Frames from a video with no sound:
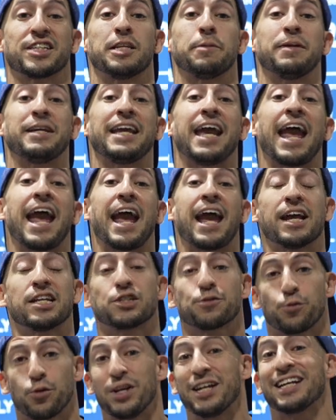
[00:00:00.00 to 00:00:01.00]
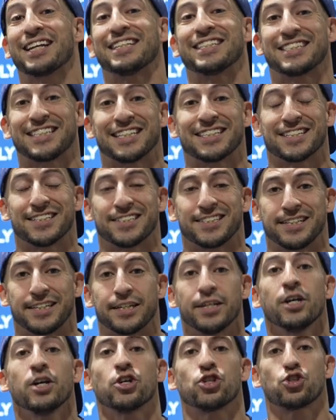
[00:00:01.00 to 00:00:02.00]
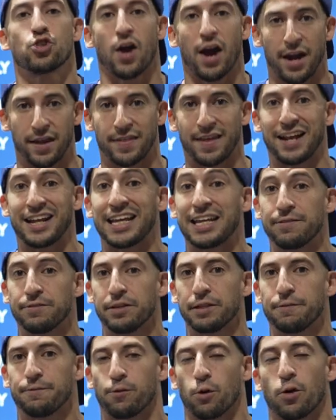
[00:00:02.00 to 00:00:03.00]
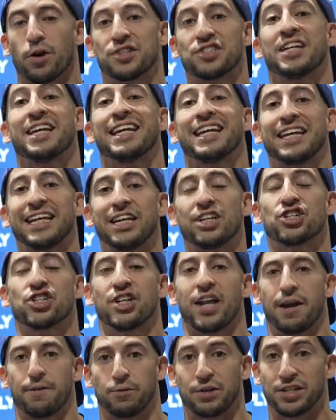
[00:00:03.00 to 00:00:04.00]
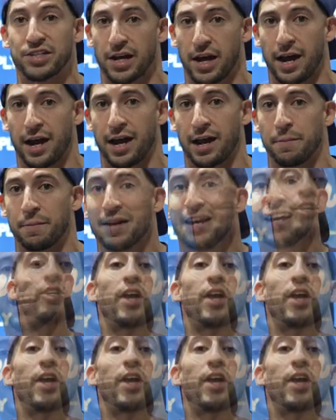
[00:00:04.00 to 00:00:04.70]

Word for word: going to be hands-free consistency, drying that evenly for us each and every time.